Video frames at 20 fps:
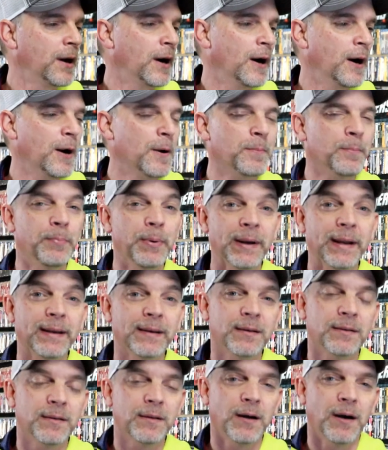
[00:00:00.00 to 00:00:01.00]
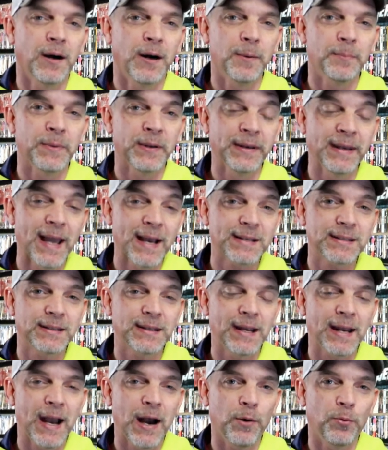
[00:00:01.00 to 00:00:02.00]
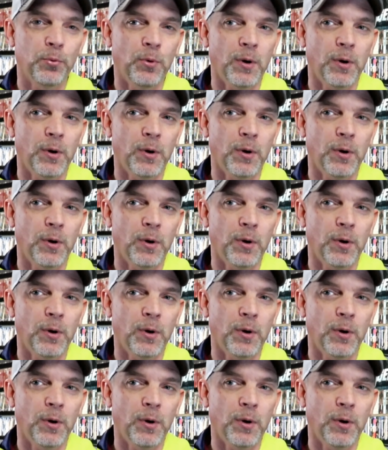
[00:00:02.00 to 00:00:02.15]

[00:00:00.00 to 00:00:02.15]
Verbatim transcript: Um, but um, the next day I